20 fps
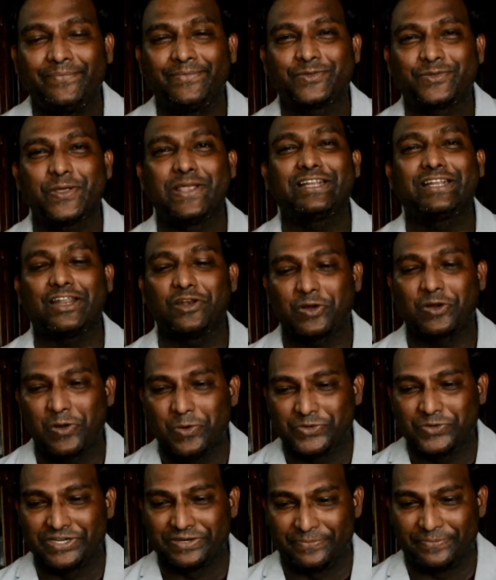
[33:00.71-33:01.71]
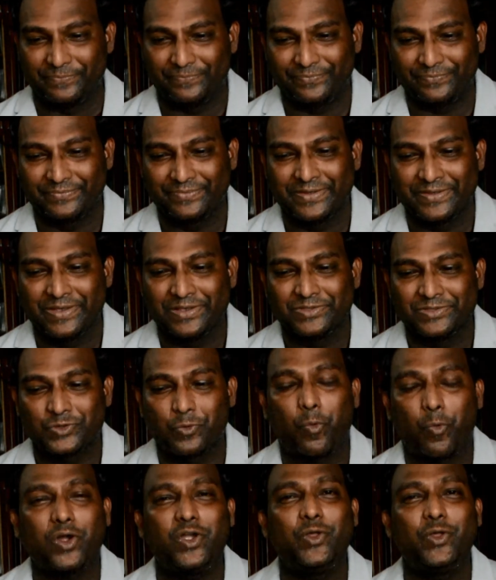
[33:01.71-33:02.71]
so in conclusion, so
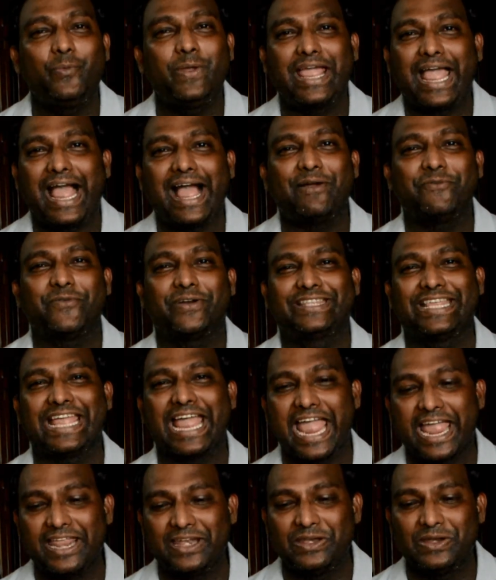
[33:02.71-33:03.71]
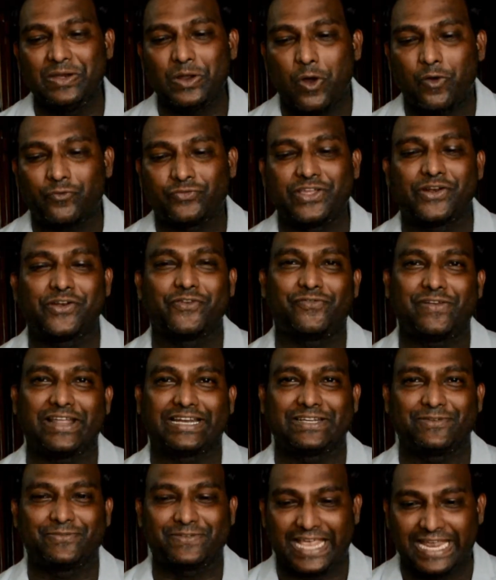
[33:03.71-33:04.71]
what do we have at the end of the
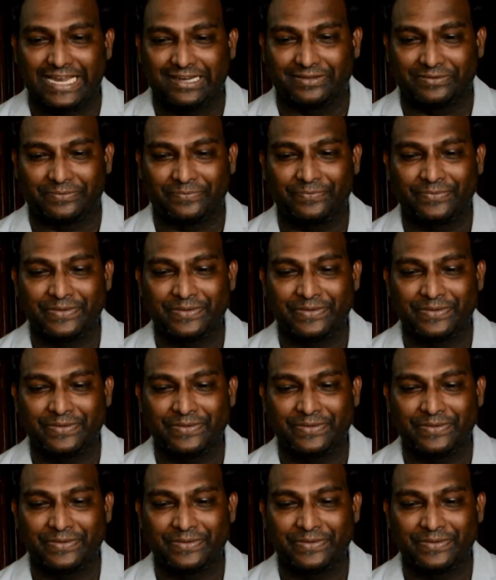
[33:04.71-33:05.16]
reflective cycle?